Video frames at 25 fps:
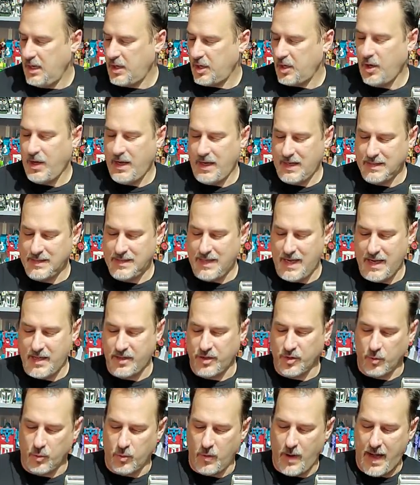Go ahead and take
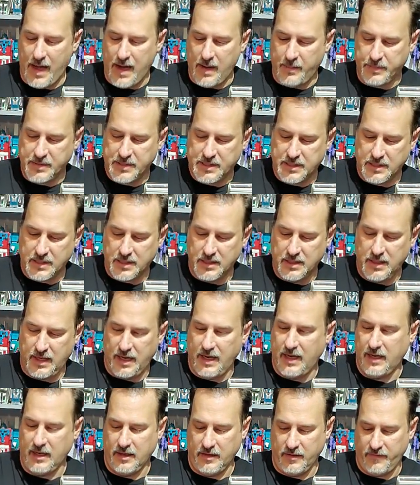the ramps
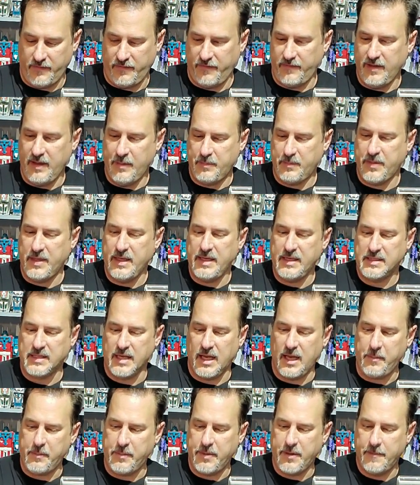and flip these
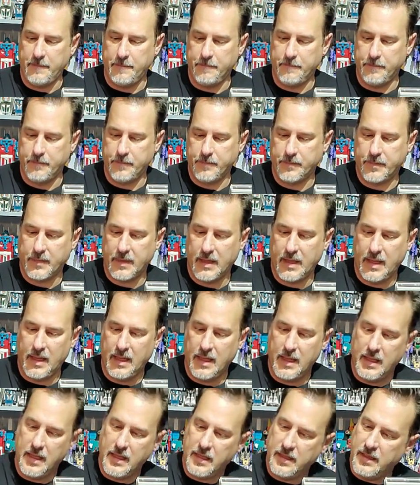up.
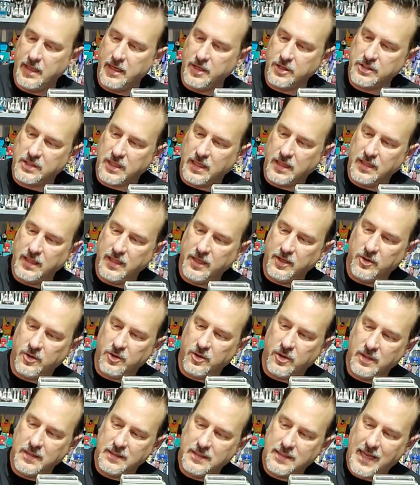There's
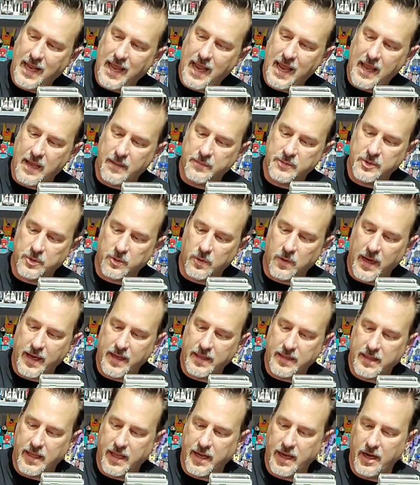little tabs
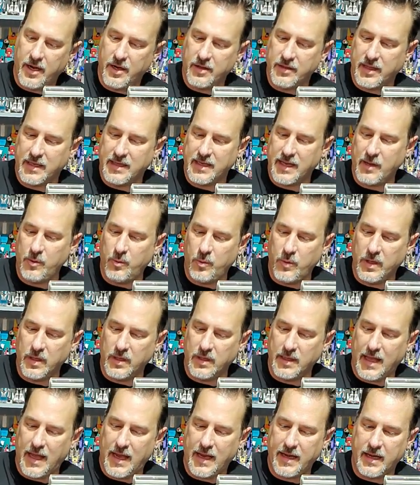right there. The thing
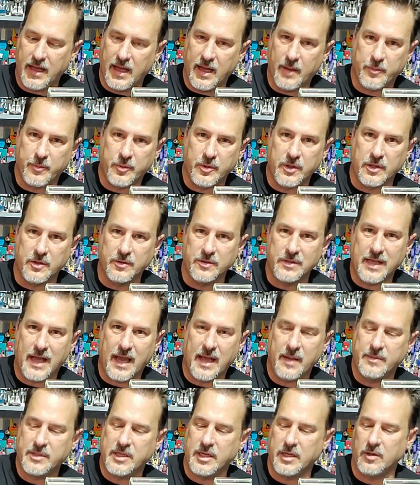will line up with little
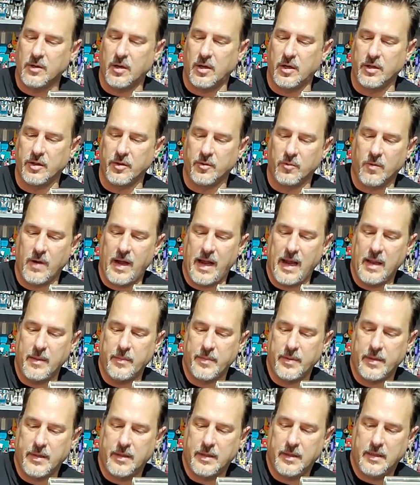tabs here on the ramp.
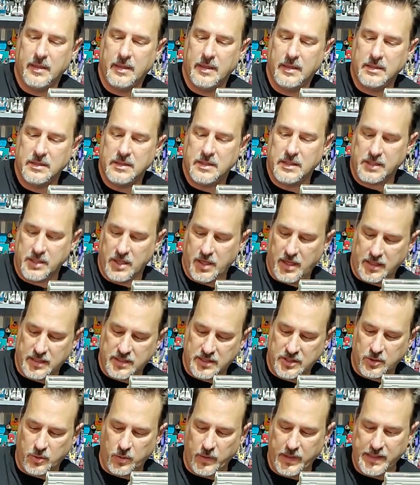Just gotta
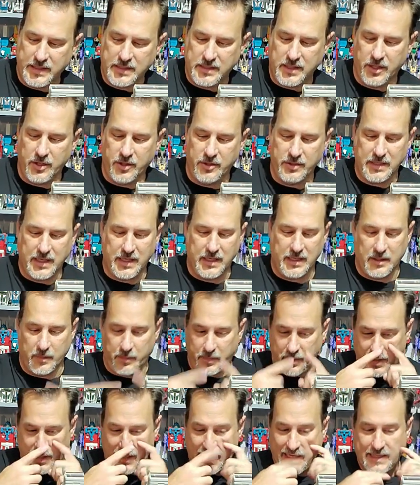squeeze those into
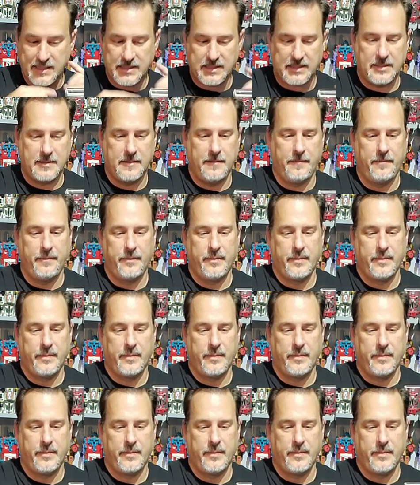place.